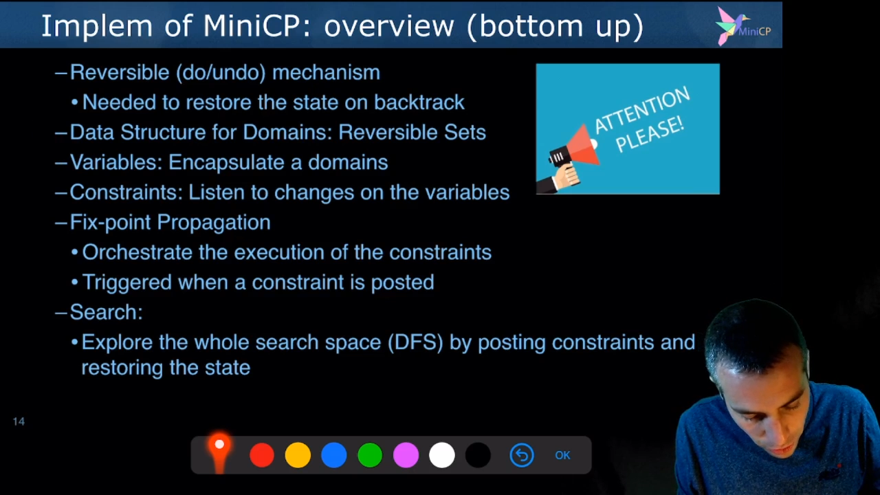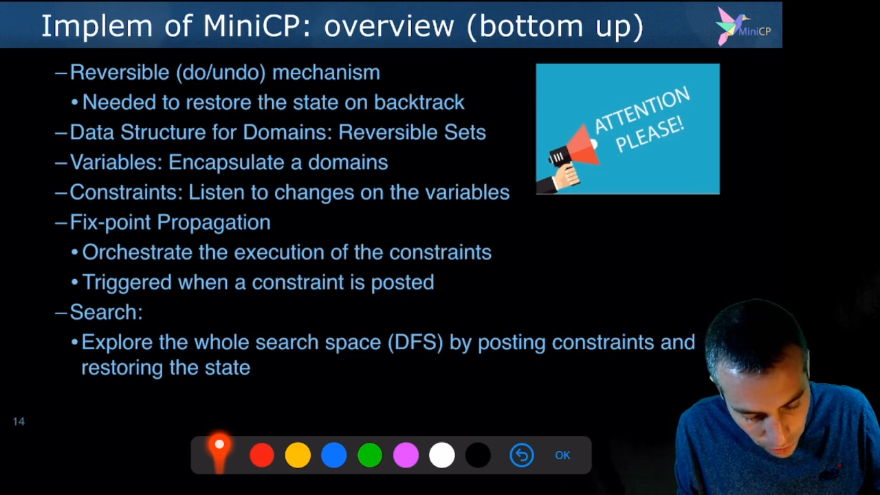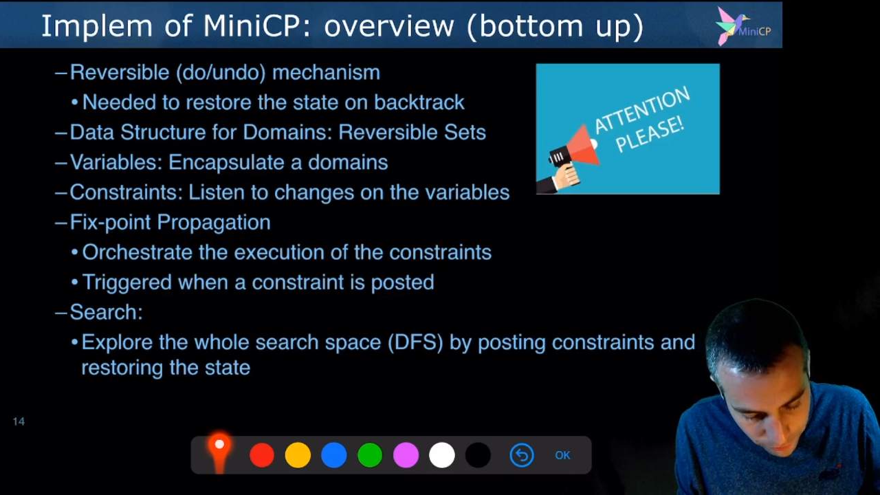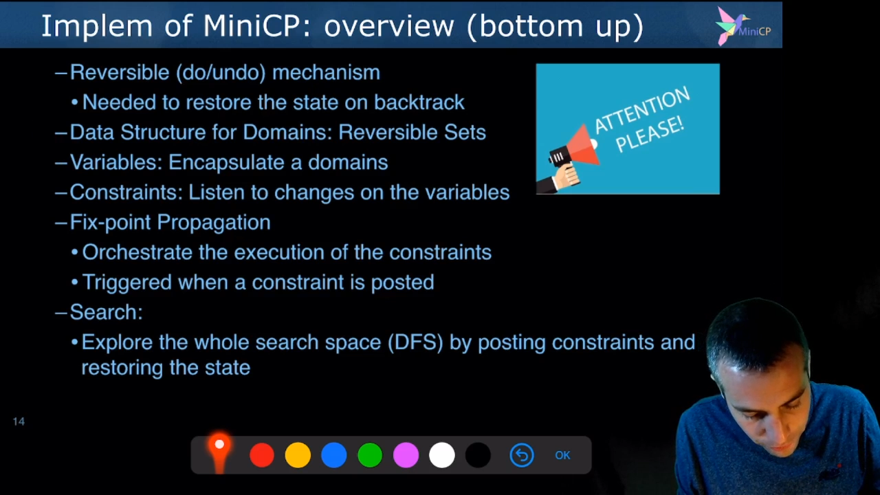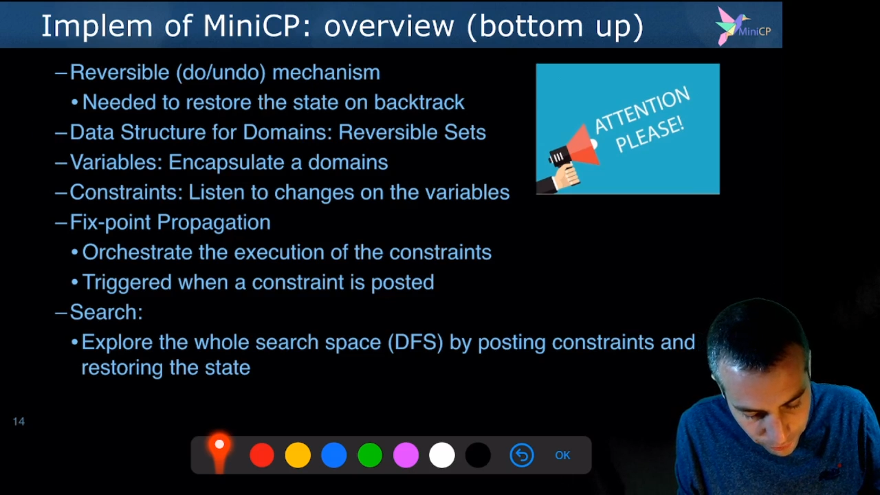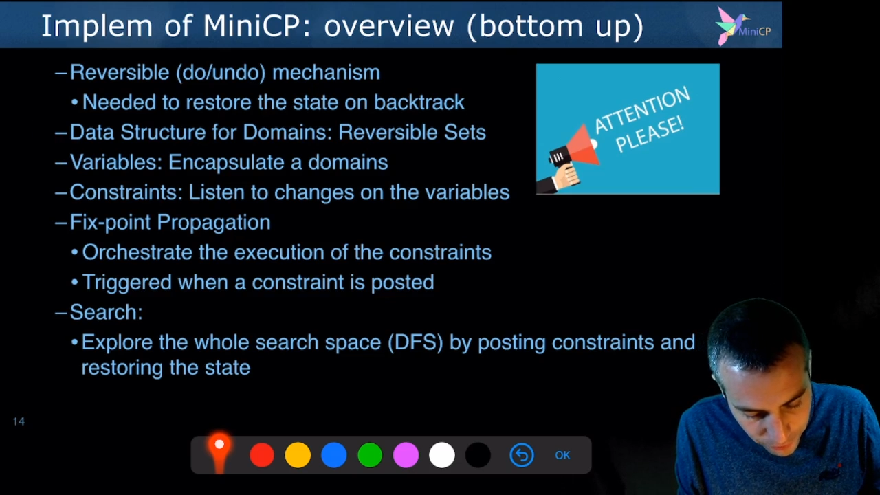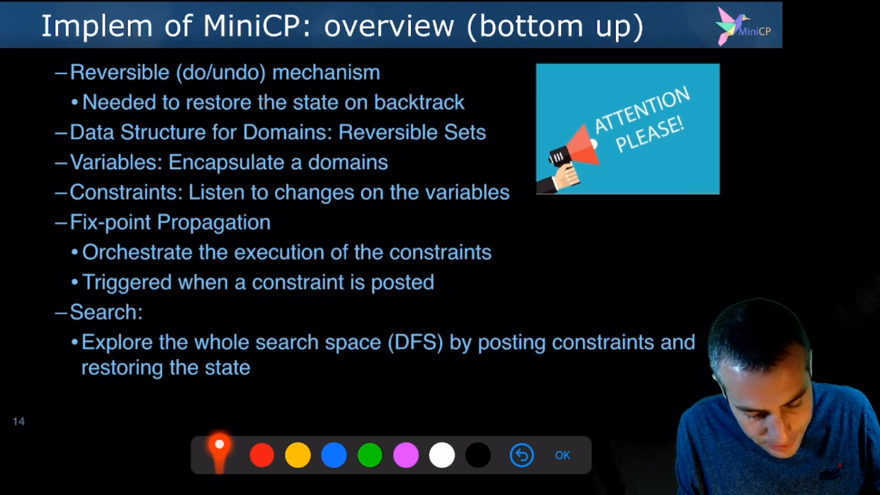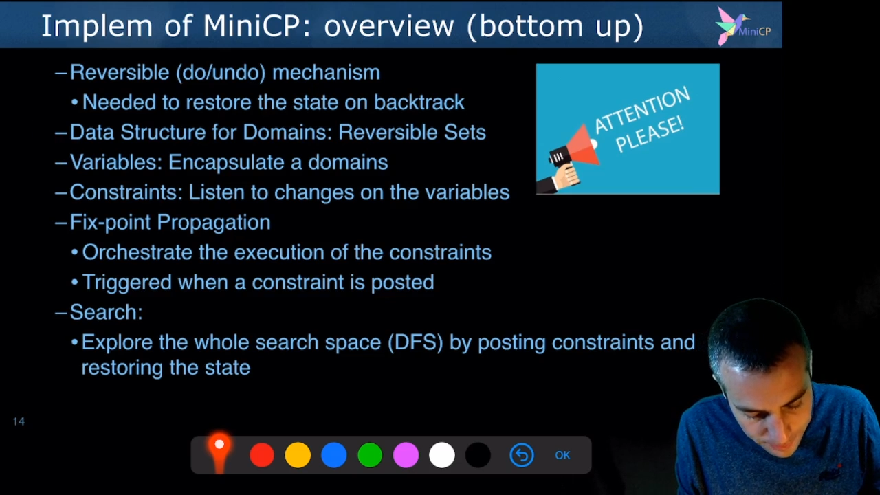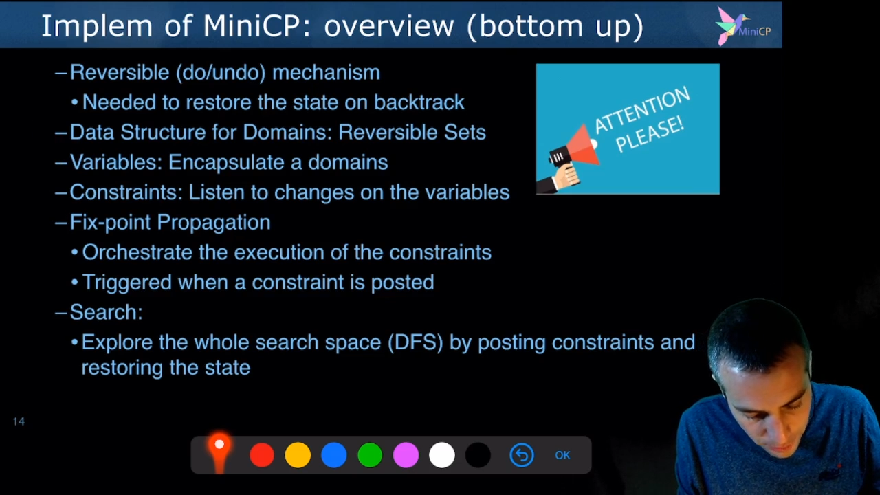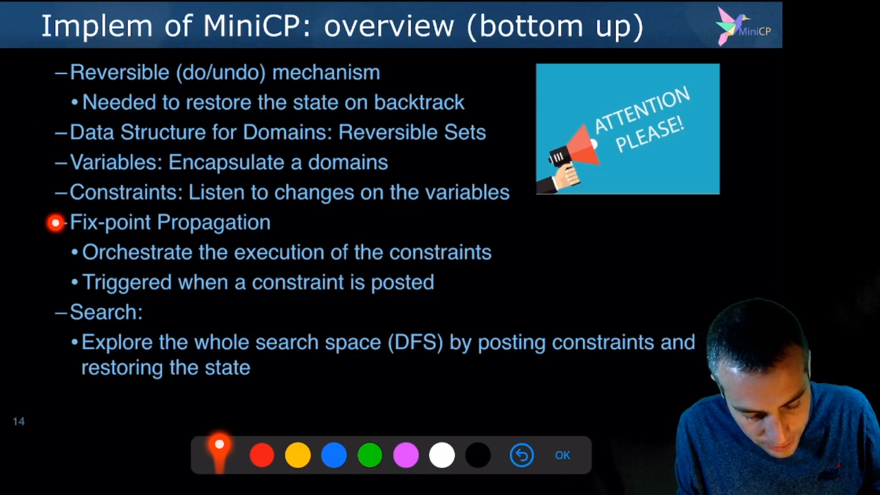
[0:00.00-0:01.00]
of the
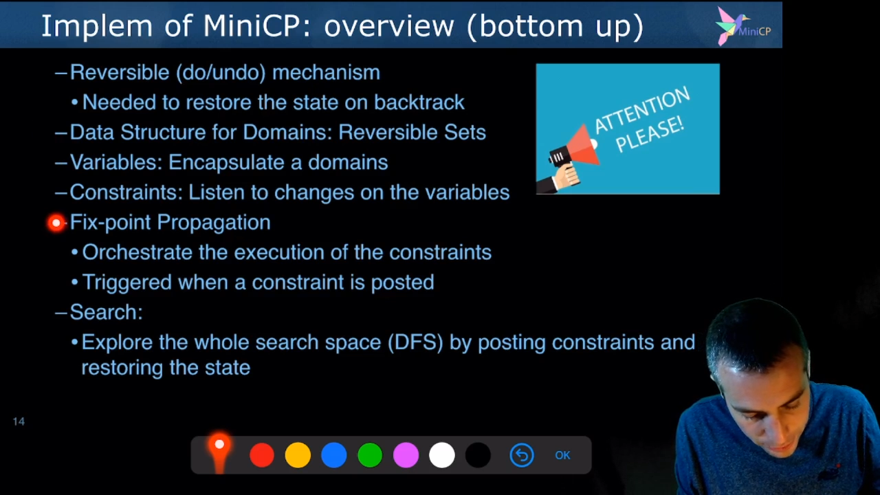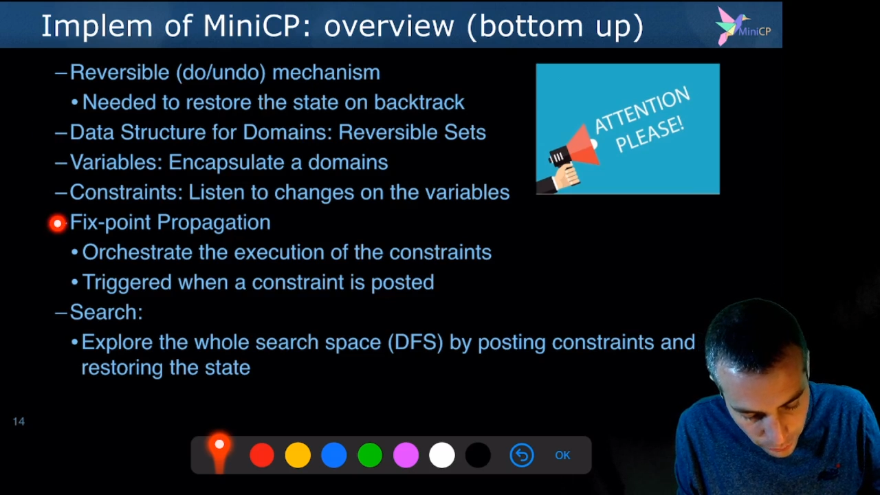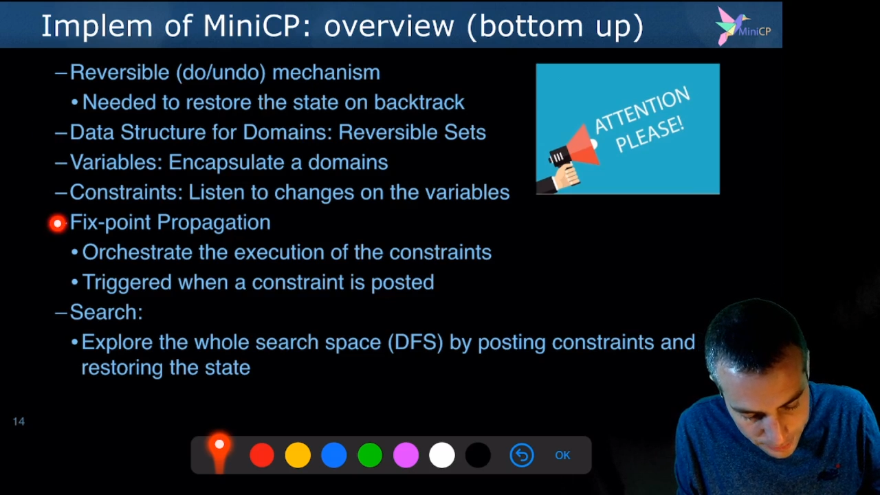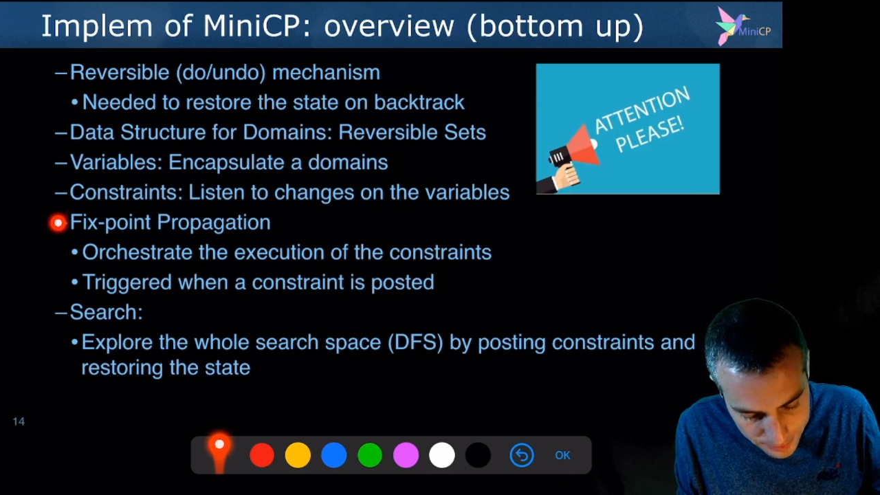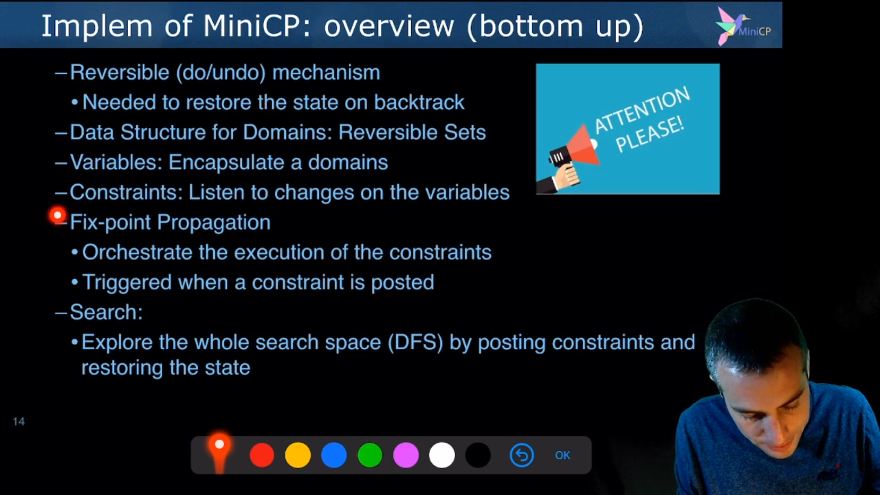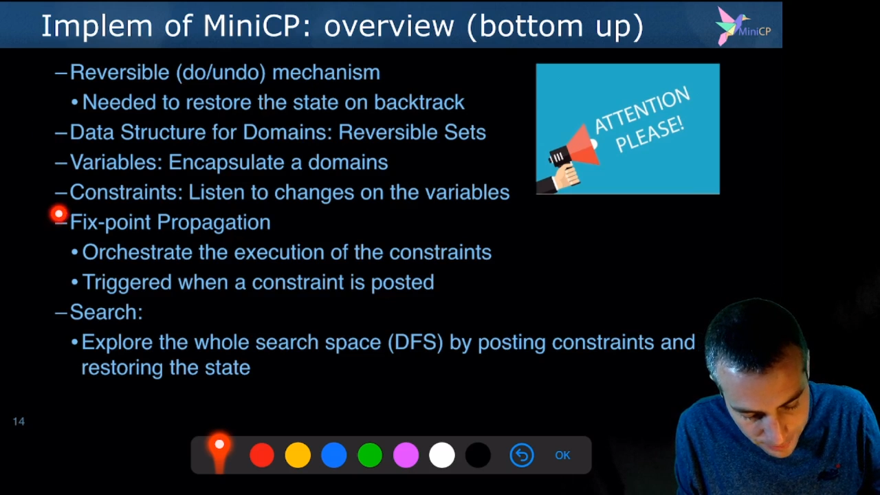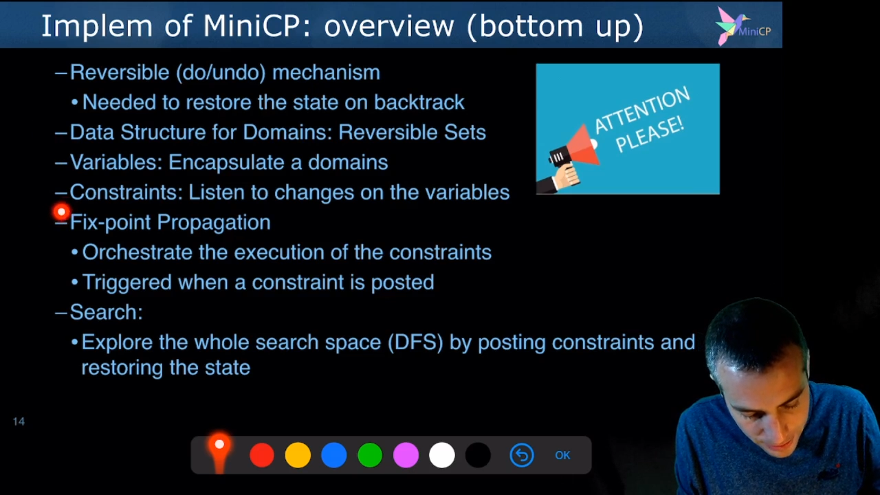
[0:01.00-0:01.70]
fixed point algorithms,